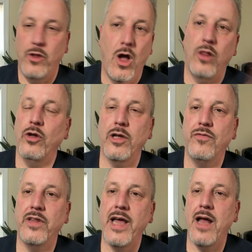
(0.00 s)
looking for
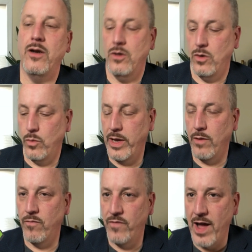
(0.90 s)
that. We are
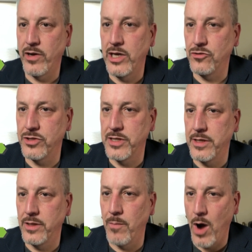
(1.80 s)
very interested in
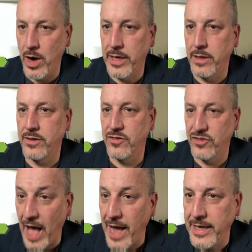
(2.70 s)
the market,
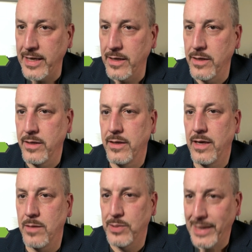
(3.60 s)
deciding
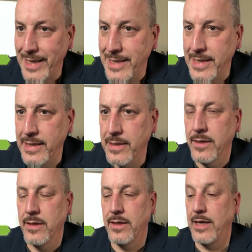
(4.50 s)
and planning
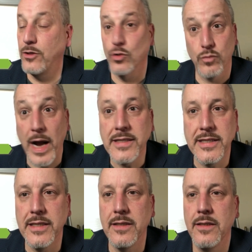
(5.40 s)
and
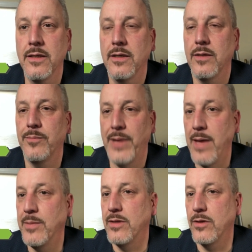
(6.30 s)
directing
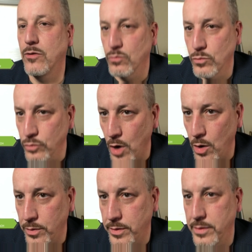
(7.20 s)
payment growth.
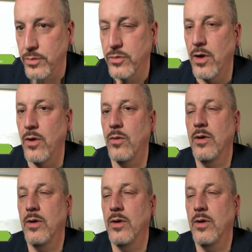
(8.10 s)
So